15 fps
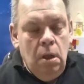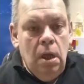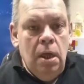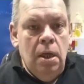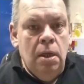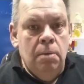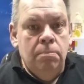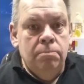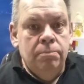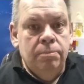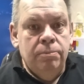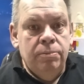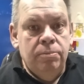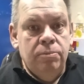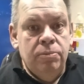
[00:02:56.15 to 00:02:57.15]

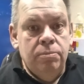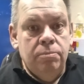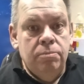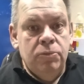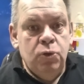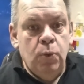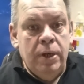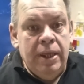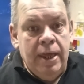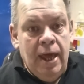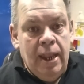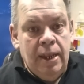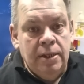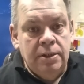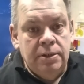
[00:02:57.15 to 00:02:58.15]
20
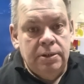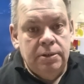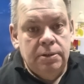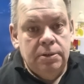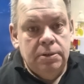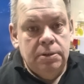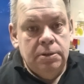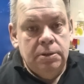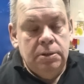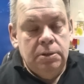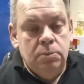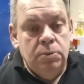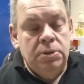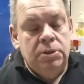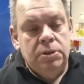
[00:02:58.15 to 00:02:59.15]
gallons,
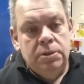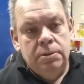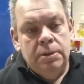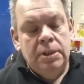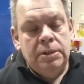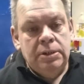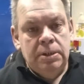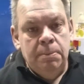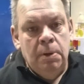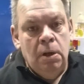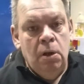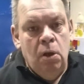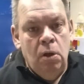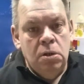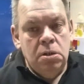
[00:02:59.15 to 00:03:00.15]
which does seem a
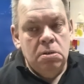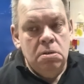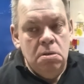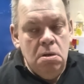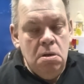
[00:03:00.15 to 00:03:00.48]
lot.